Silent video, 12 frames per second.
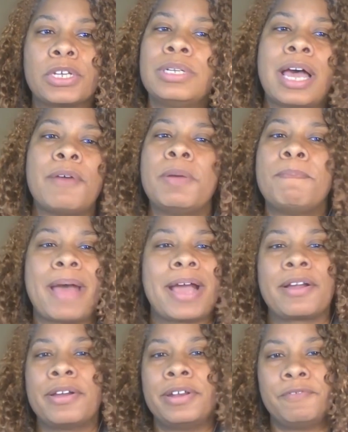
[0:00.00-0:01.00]
Not what
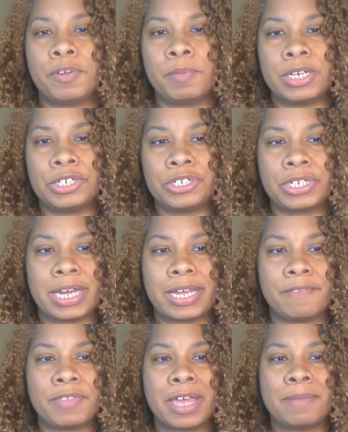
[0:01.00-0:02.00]
background information should I
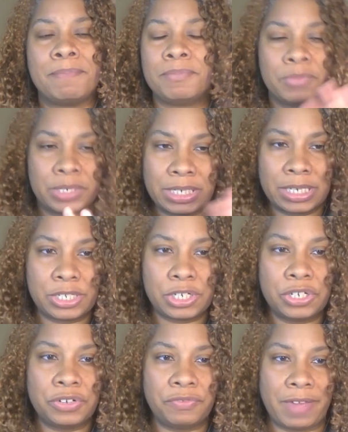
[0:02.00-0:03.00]
give them, which is
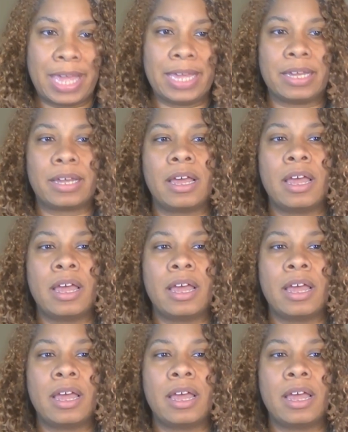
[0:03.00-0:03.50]
too vague.